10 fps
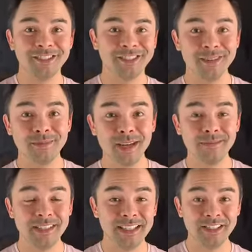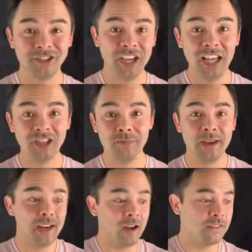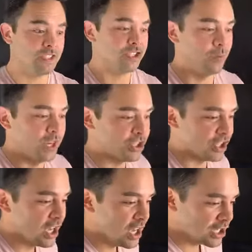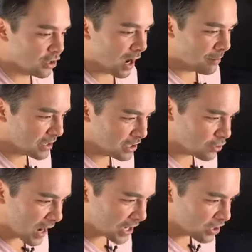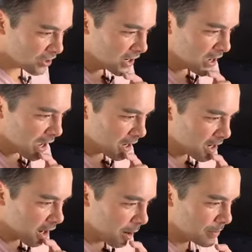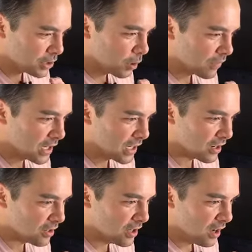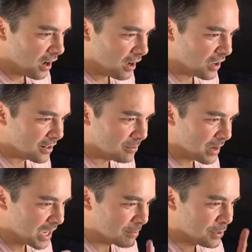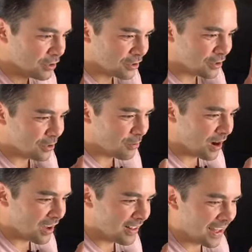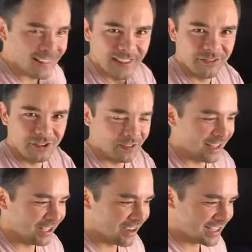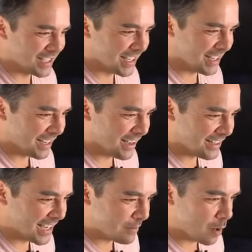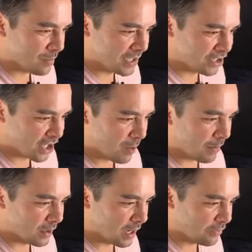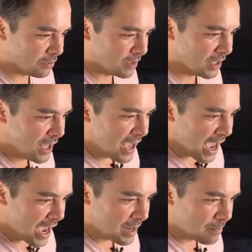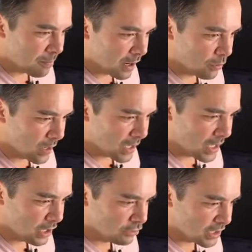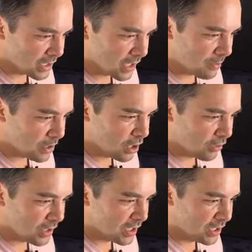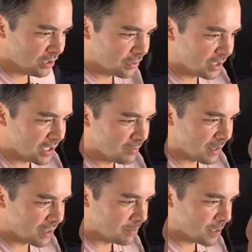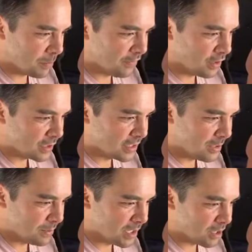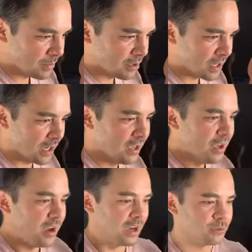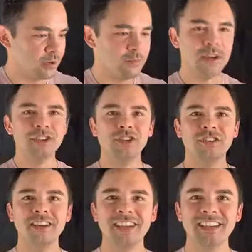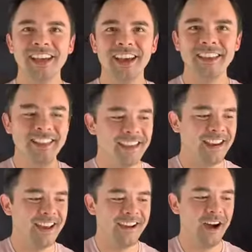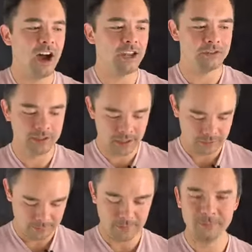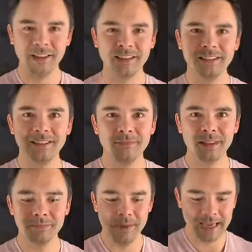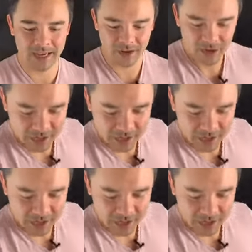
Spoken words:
Sometimes things change depending on the situation. So I'm going to track your comments over here on my computer while I let you guys take a moment to just hop on live with me. And by the way, can you just let me know that you can give me a thumbs up if you can see me and hear me okay? I just want to make sure that audio is good with my little mic here.